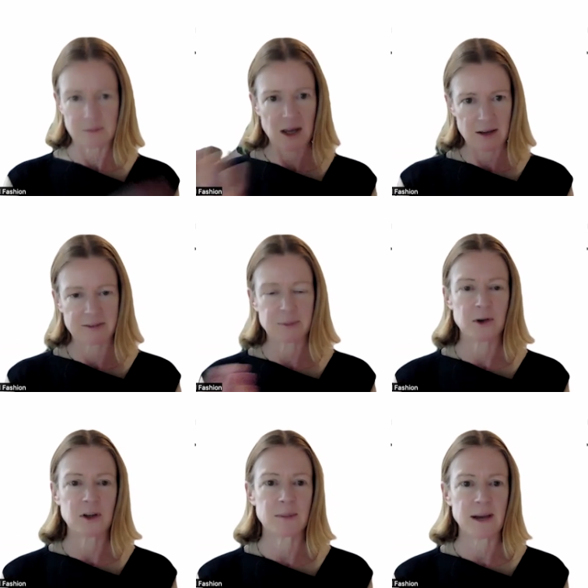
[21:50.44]
I've
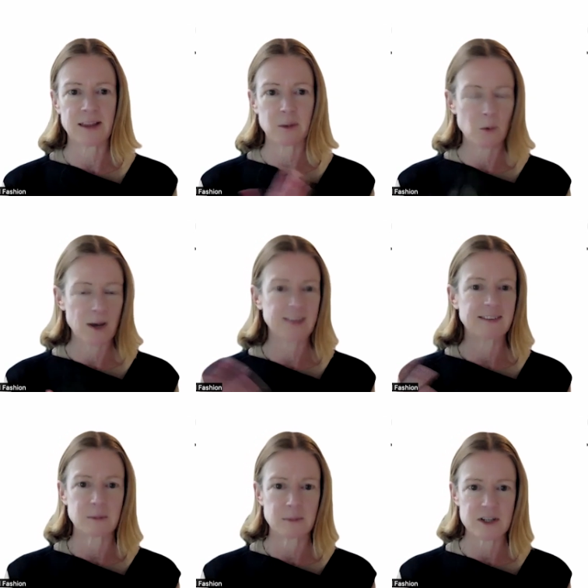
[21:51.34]
spoken about them:
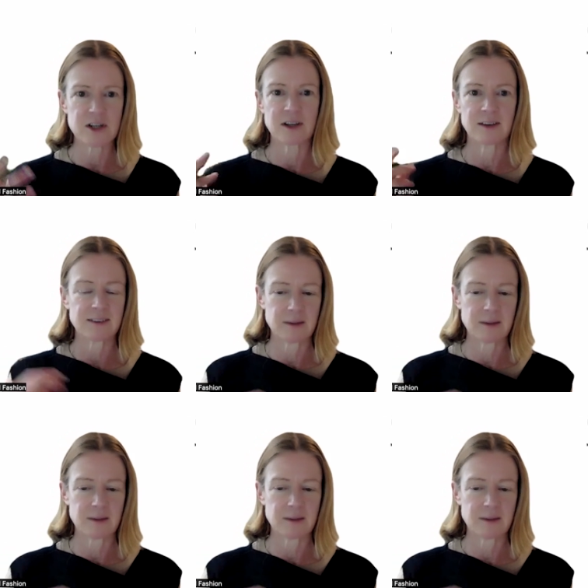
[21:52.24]
waste, emissions,